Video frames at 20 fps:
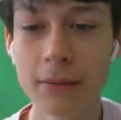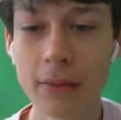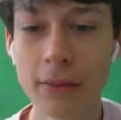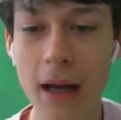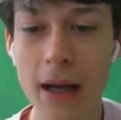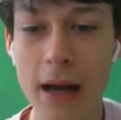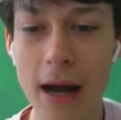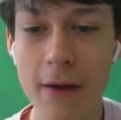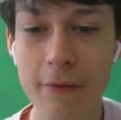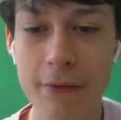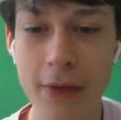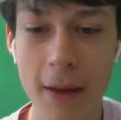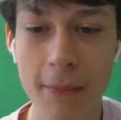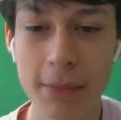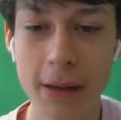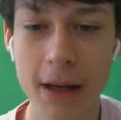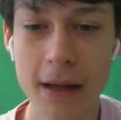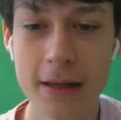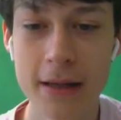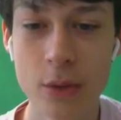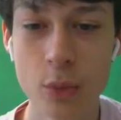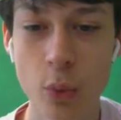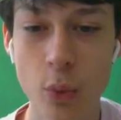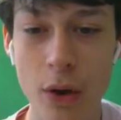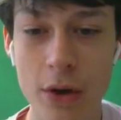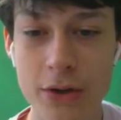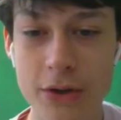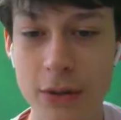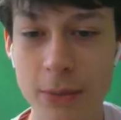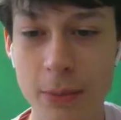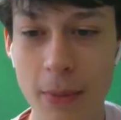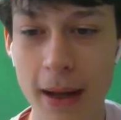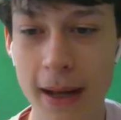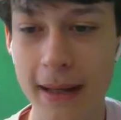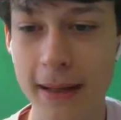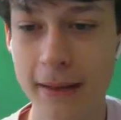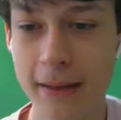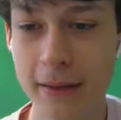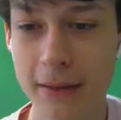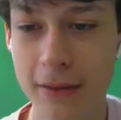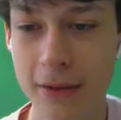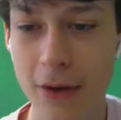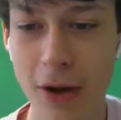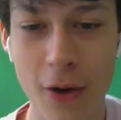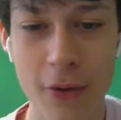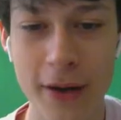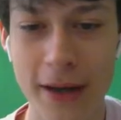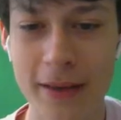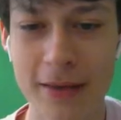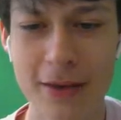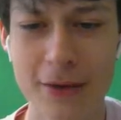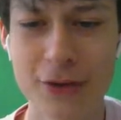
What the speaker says: I have that, but I need worser mic. Okay, there's